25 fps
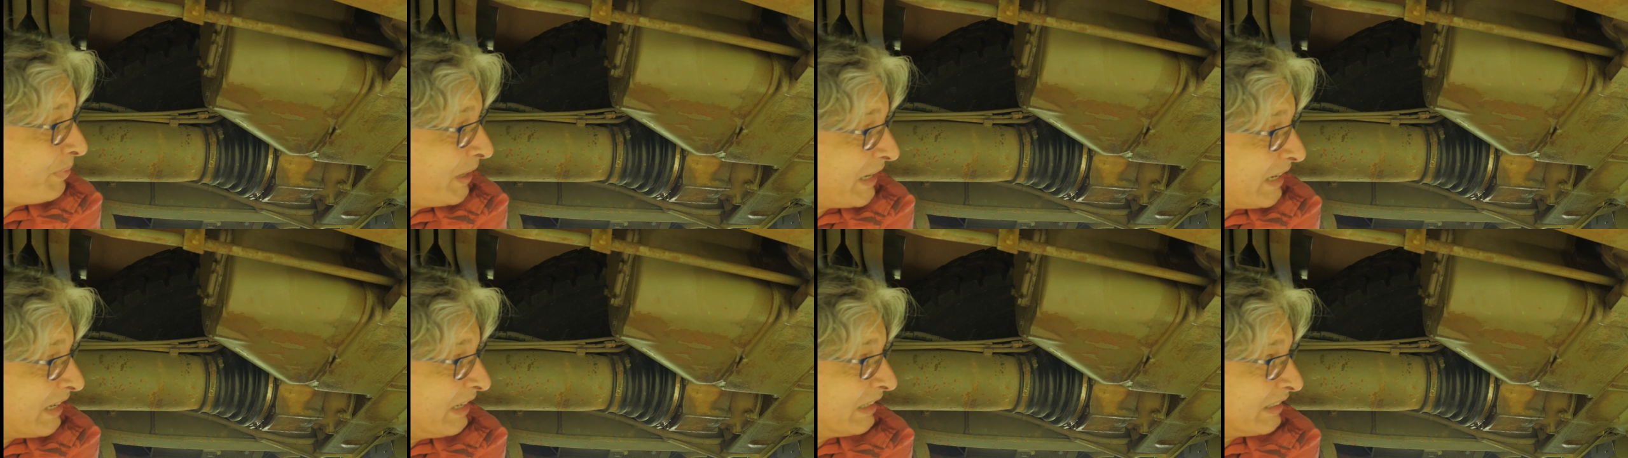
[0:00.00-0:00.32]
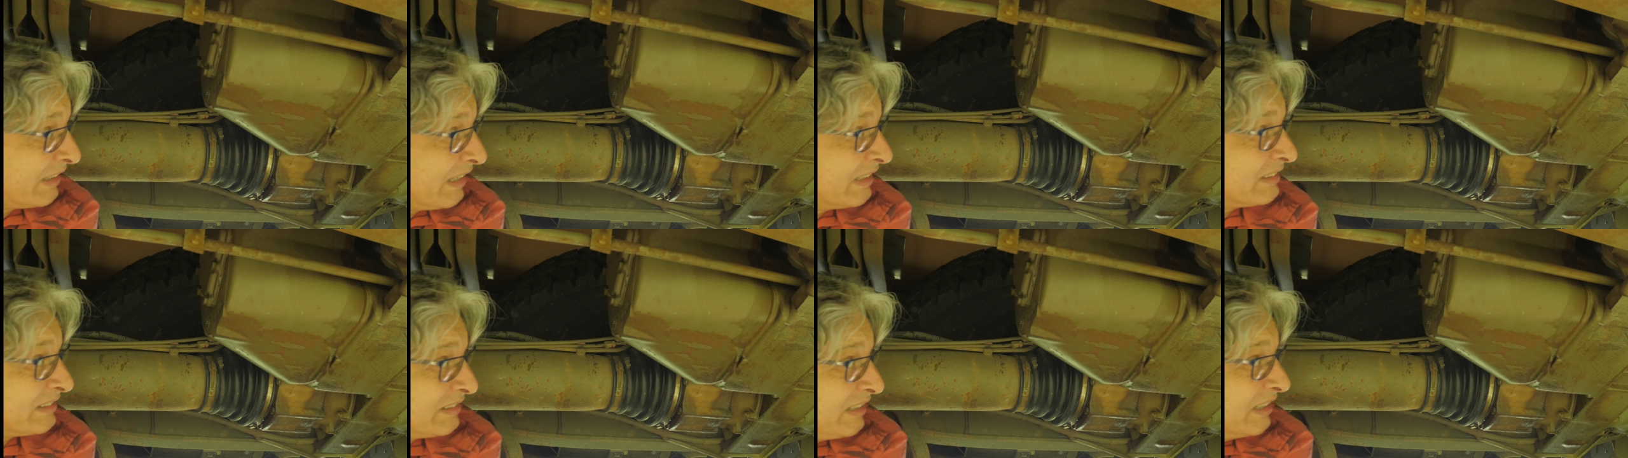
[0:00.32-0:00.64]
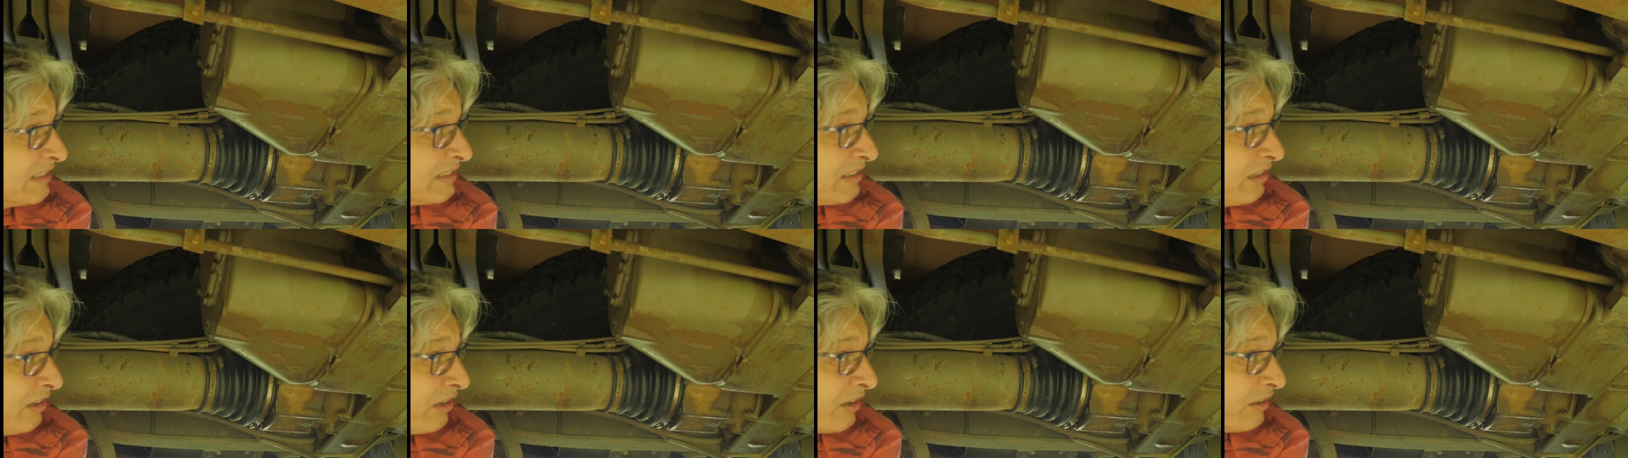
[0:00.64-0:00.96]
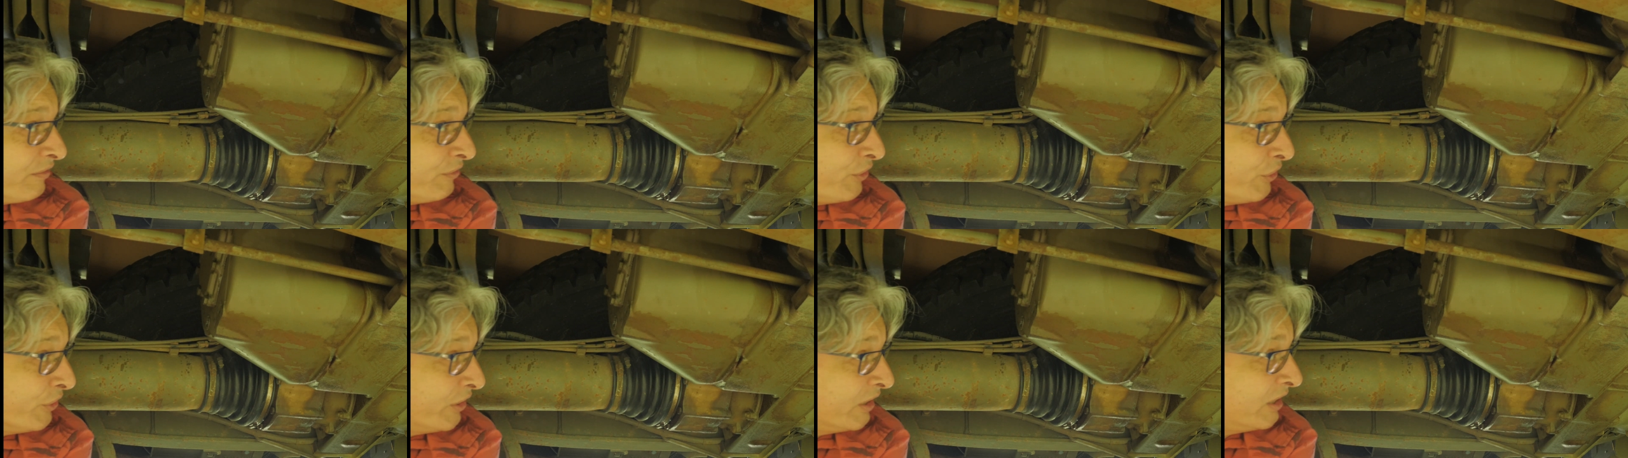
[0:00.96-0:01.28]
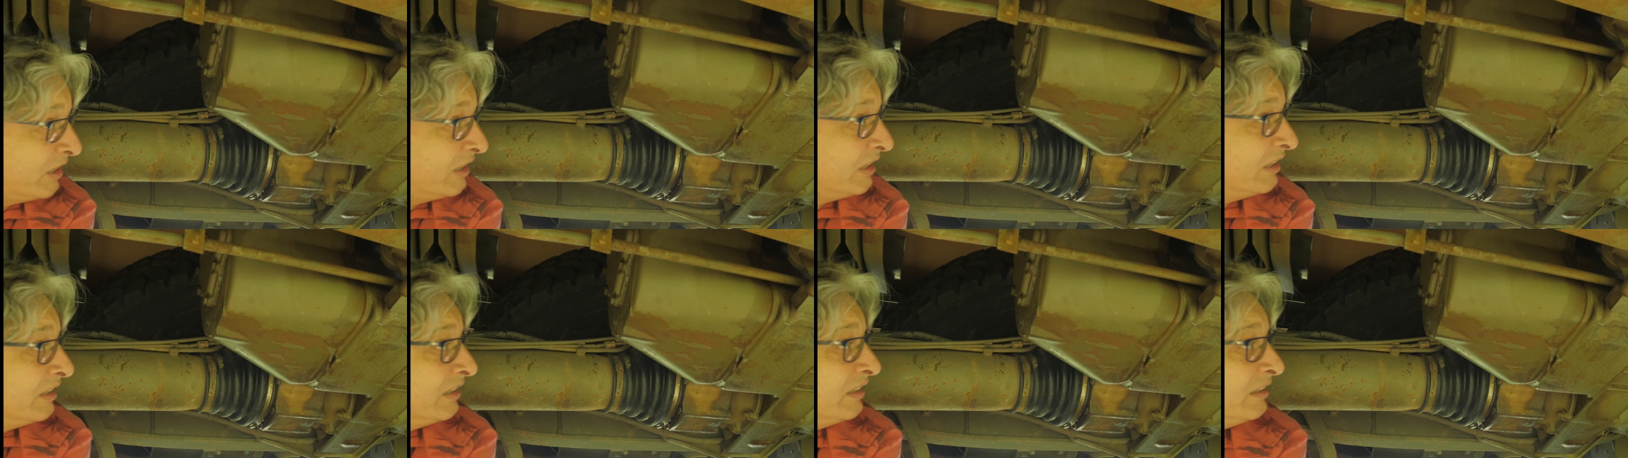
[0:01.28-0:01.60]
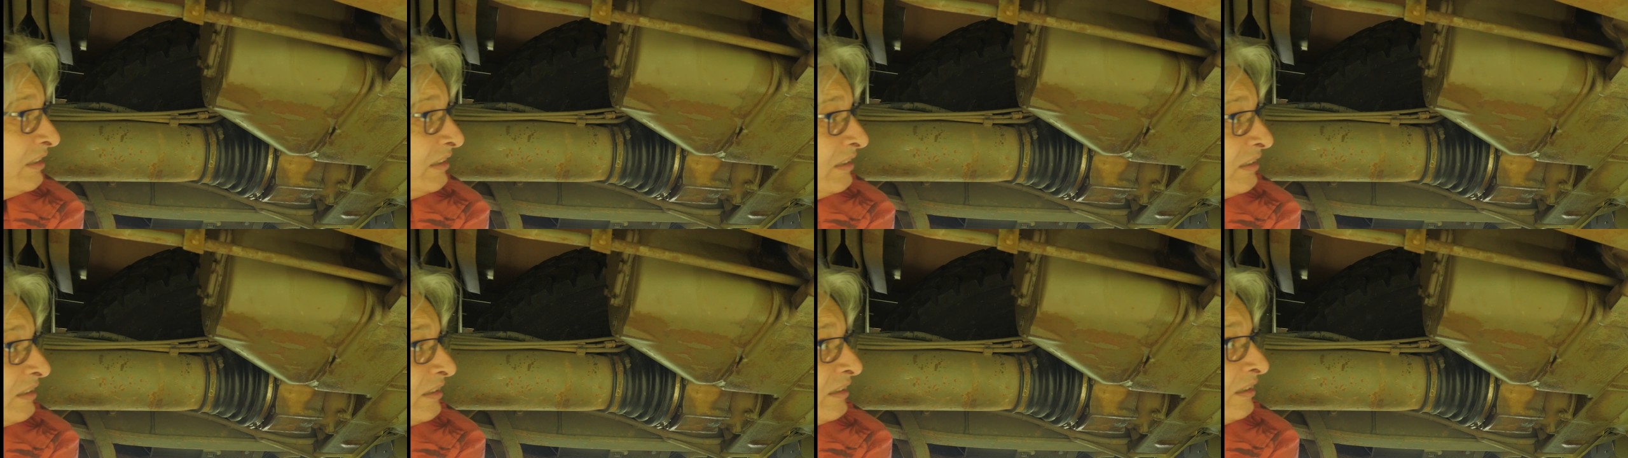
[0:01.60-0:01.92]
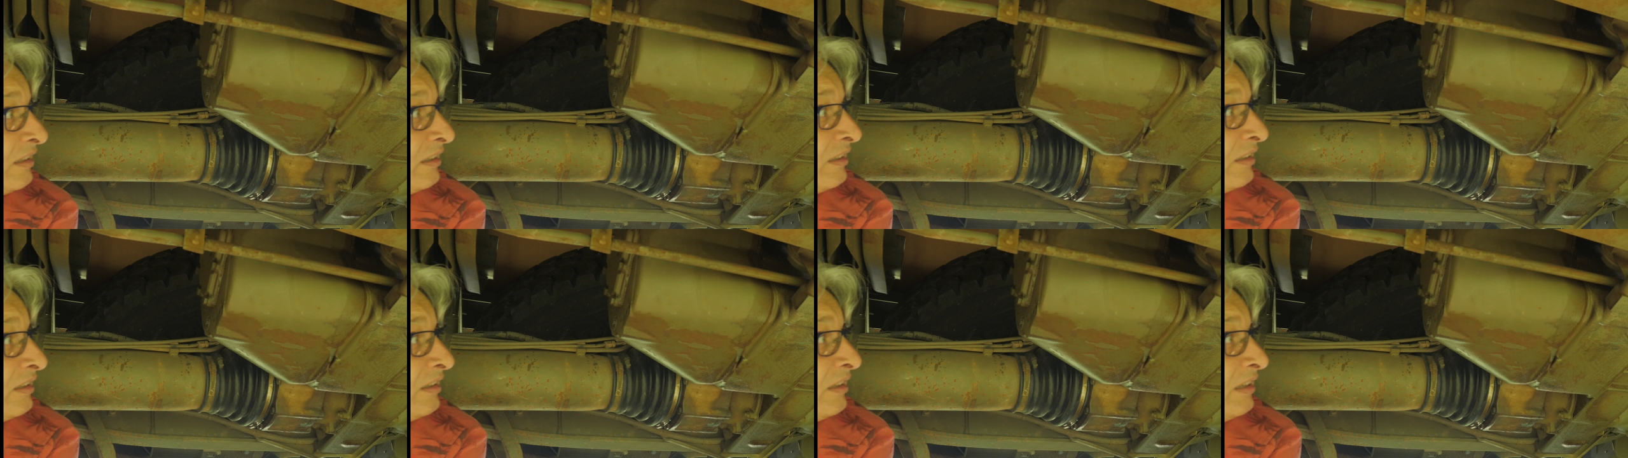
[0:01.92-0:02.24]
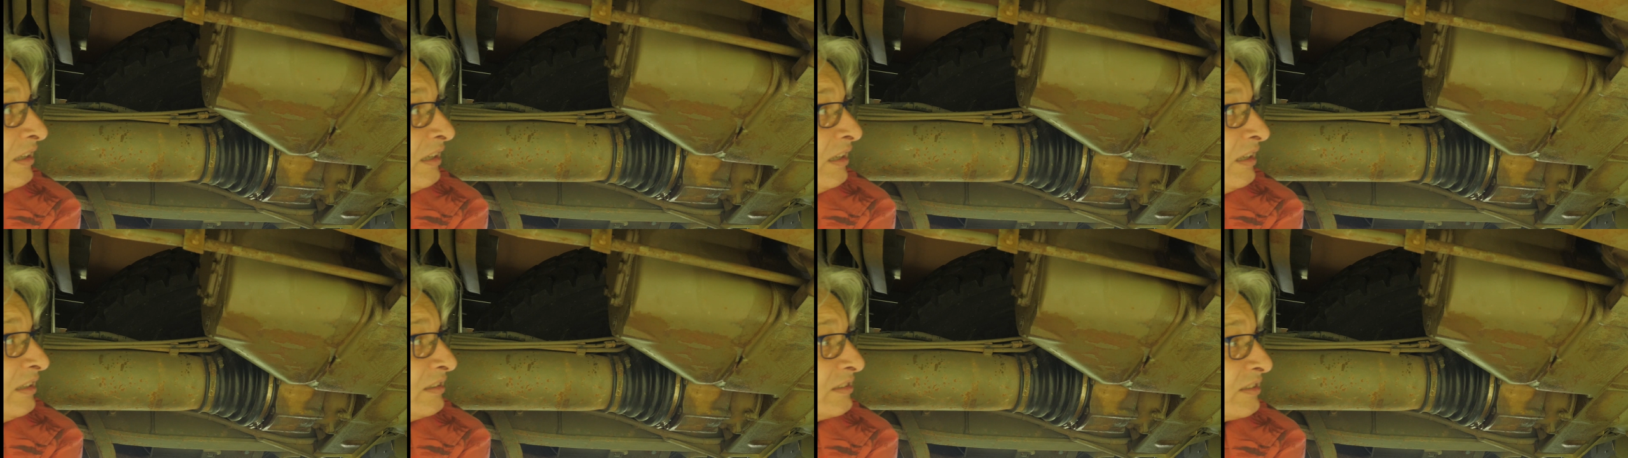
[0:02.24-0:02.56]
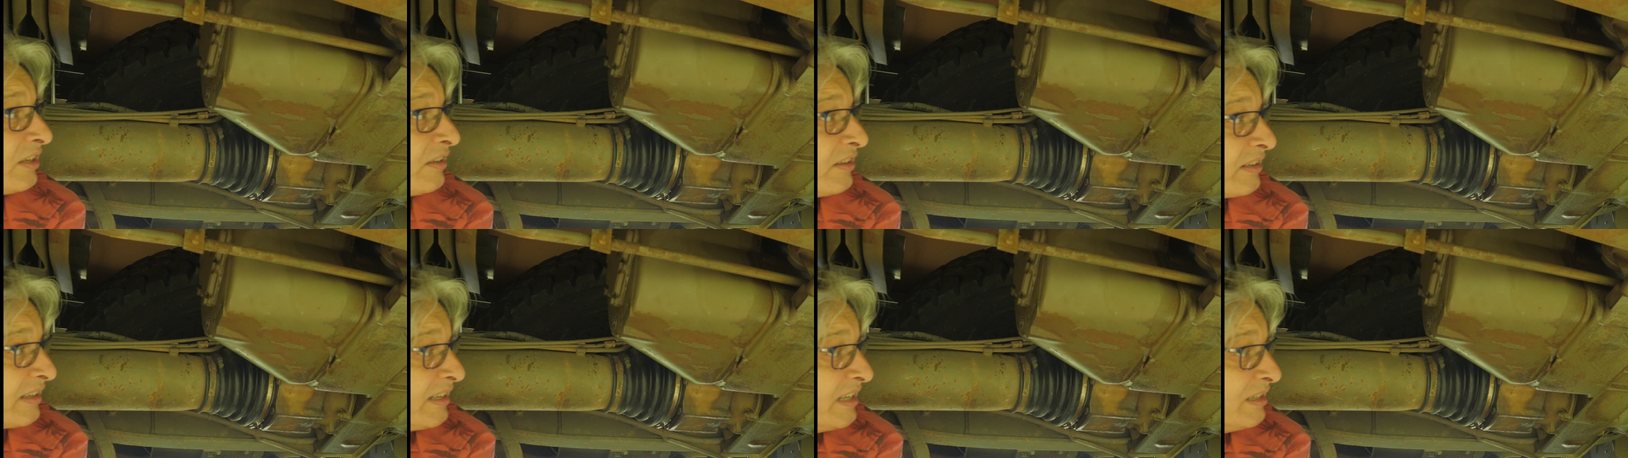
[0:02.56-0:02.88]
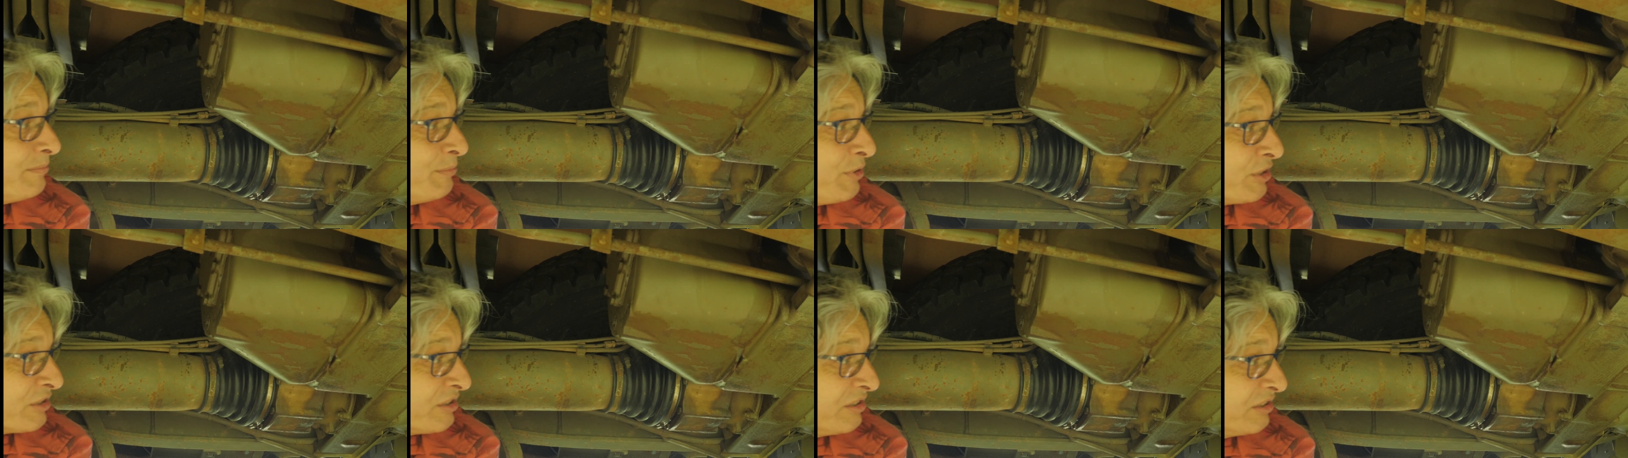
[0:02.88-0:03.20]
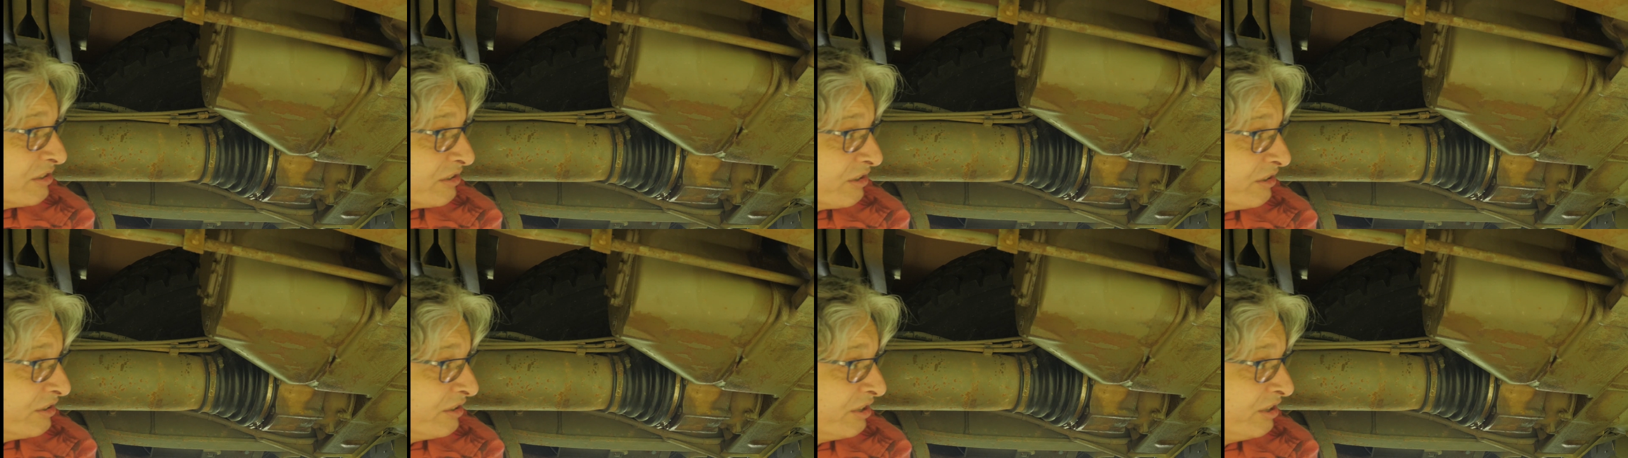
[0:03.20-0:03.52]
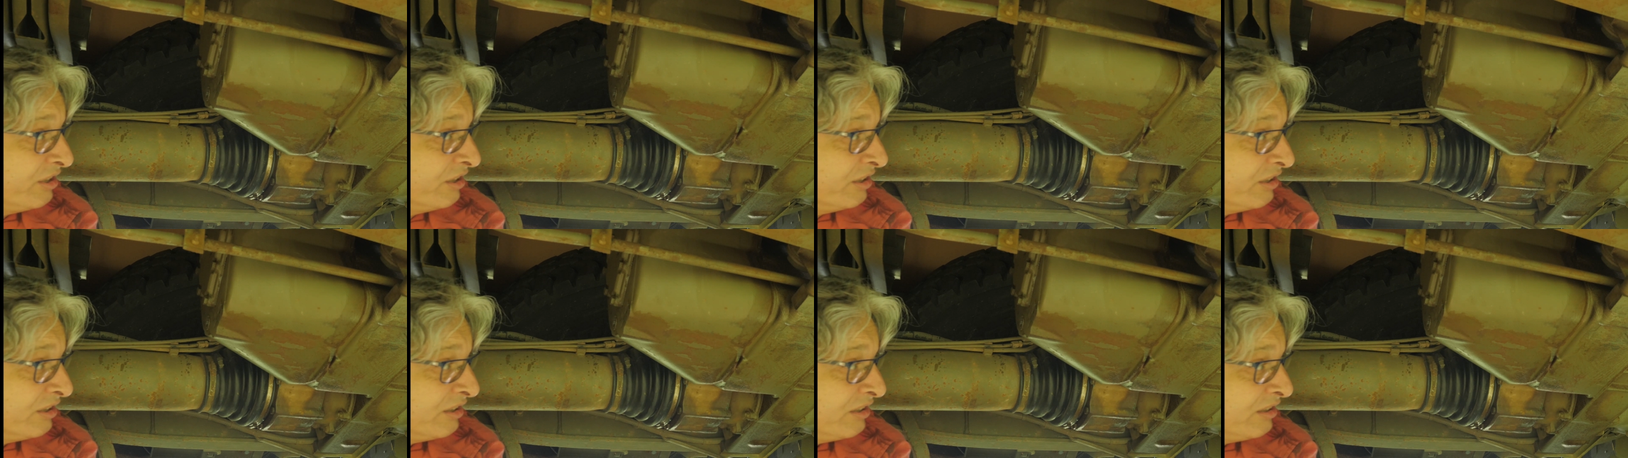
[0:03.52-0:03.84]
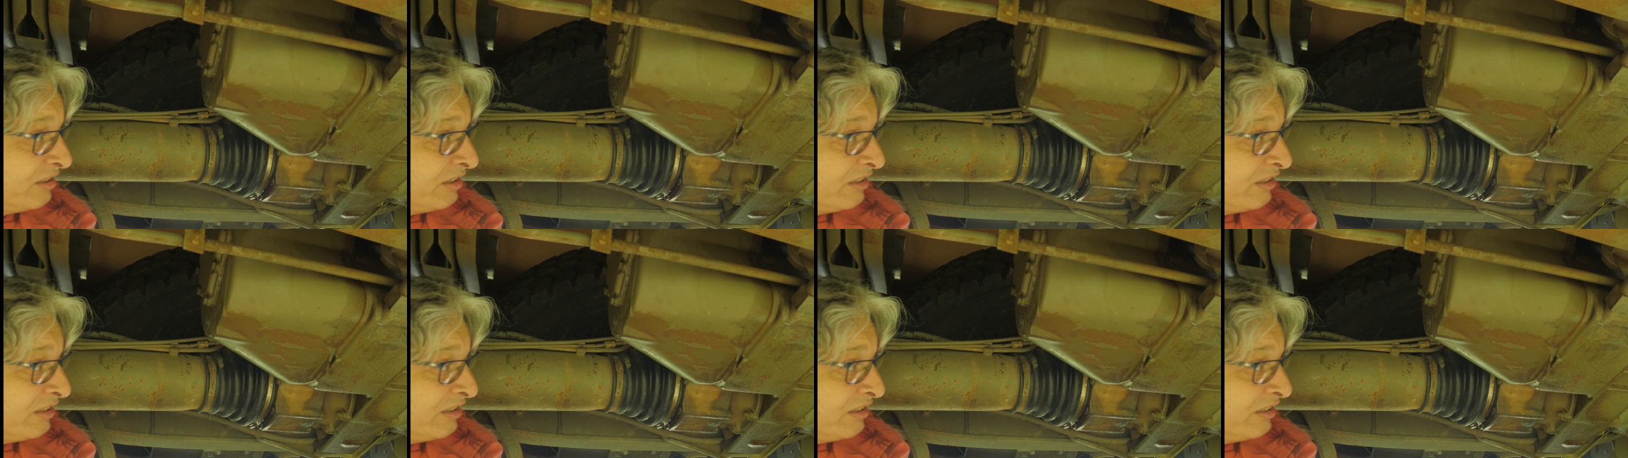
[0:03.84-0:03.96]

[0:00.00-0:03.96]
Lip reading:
(no speaker visible)